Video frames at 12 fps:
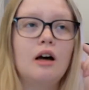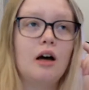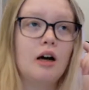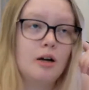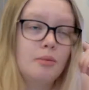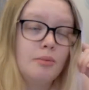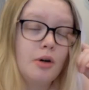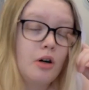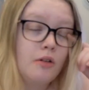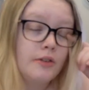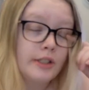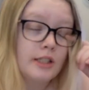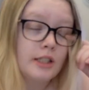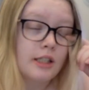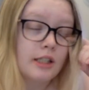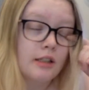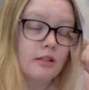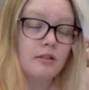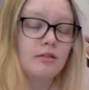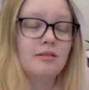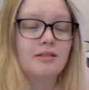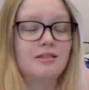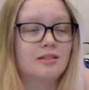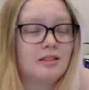But obviously,
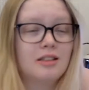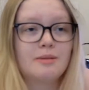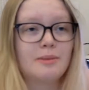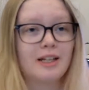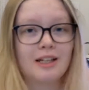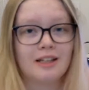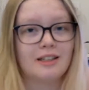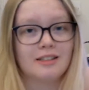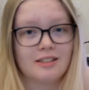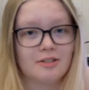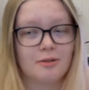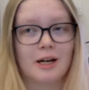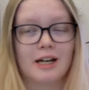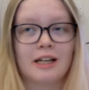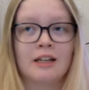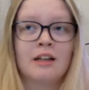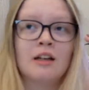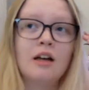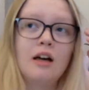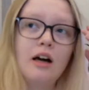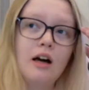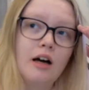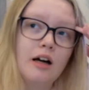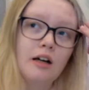because my luck is great,
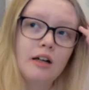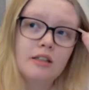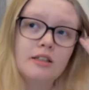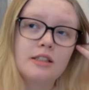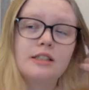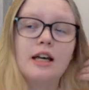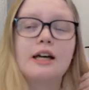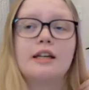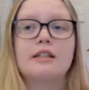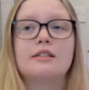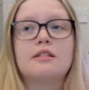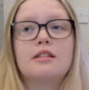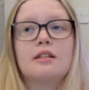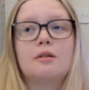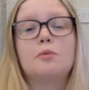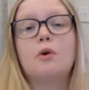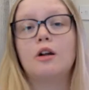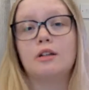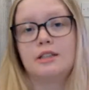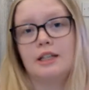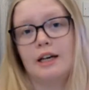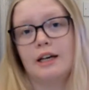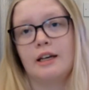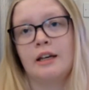today is the one
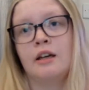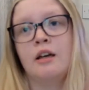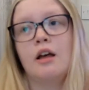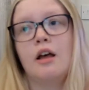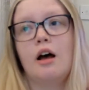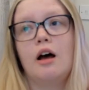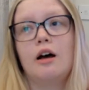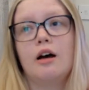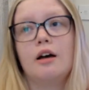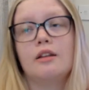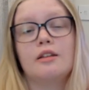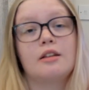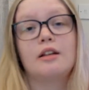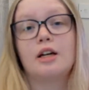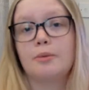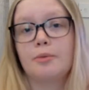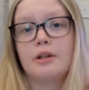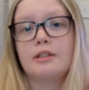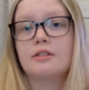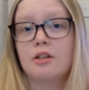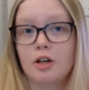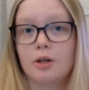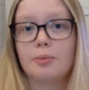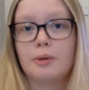day the library isn't
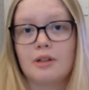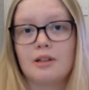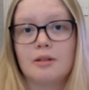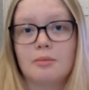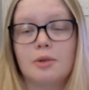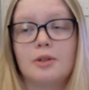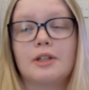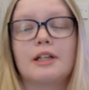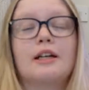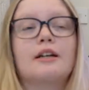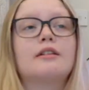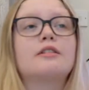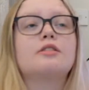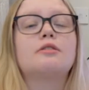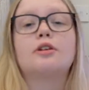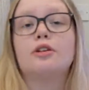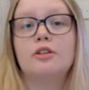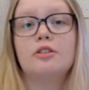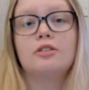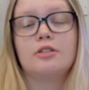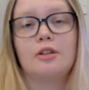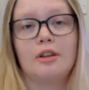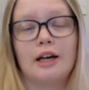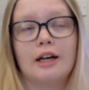open in the morning, so I couldn't
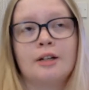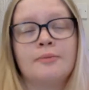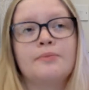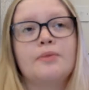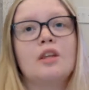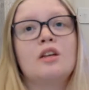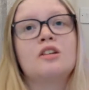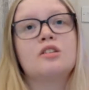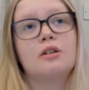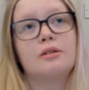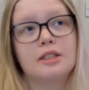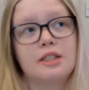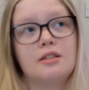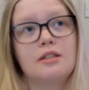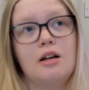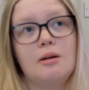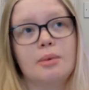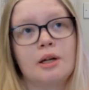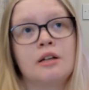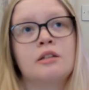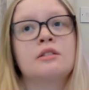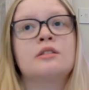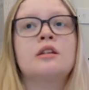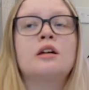do that. So I went to
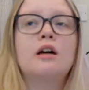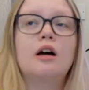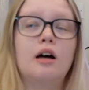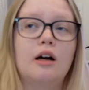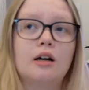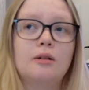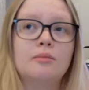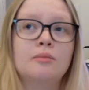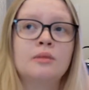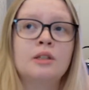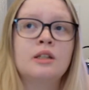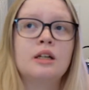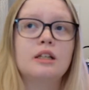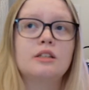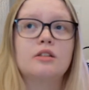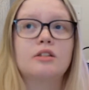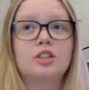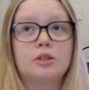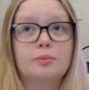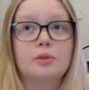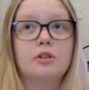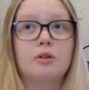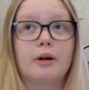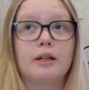Starbucks. So I just
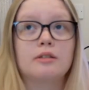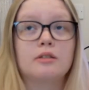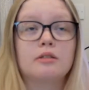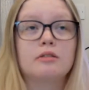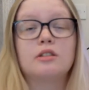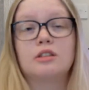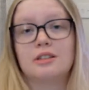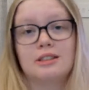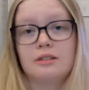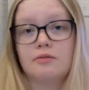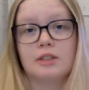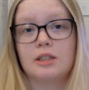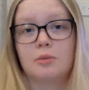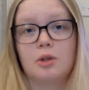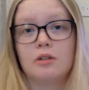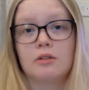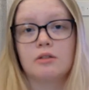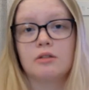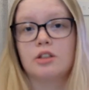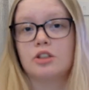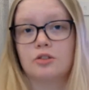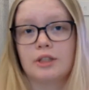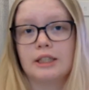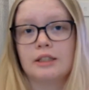bought a croissant because I didn't really want a
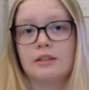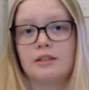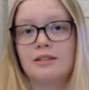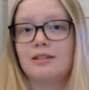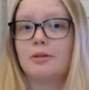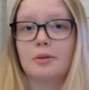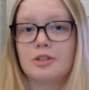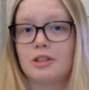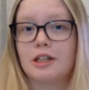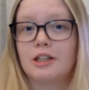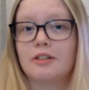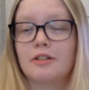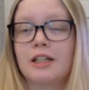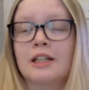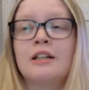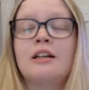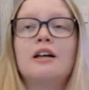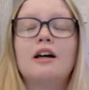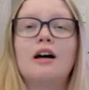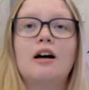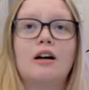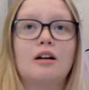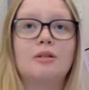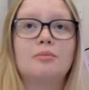drink. I wasn't hungry,
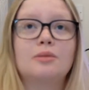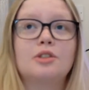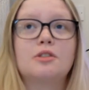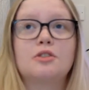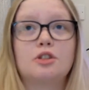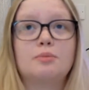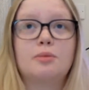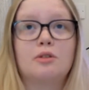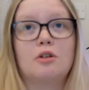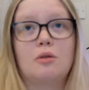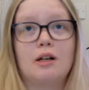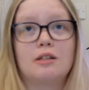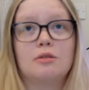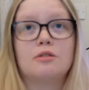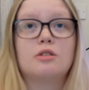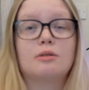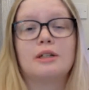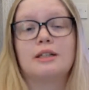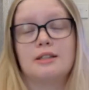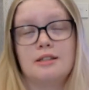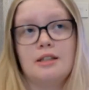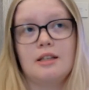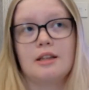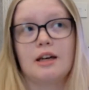so I just bought a croissant so I could
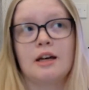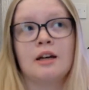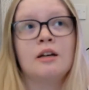sit there.